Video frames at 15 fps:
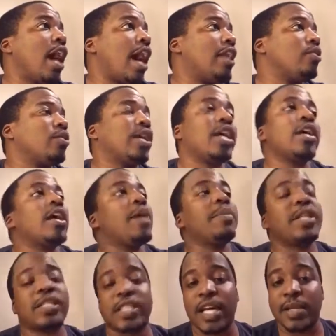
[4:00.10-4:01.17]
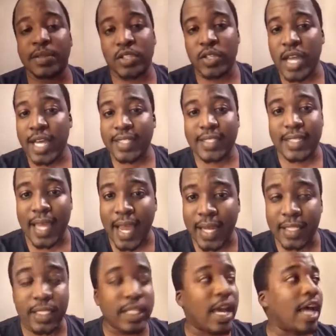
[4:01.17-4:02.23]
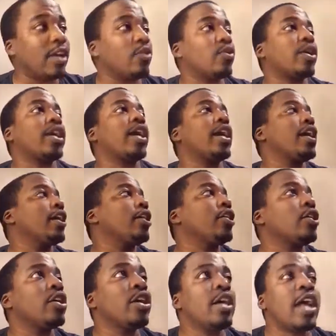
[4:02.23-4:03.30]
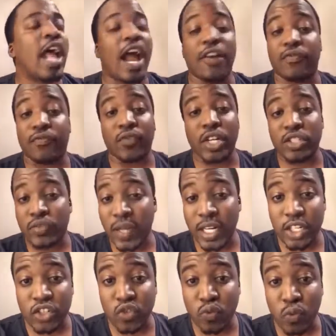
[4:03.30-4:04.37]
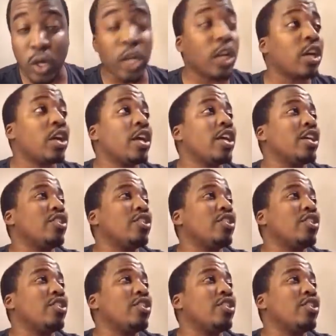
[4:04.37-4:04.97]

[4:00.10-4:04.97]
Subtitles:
I don't care how many times you got sacked. I don't care how frustrated you were.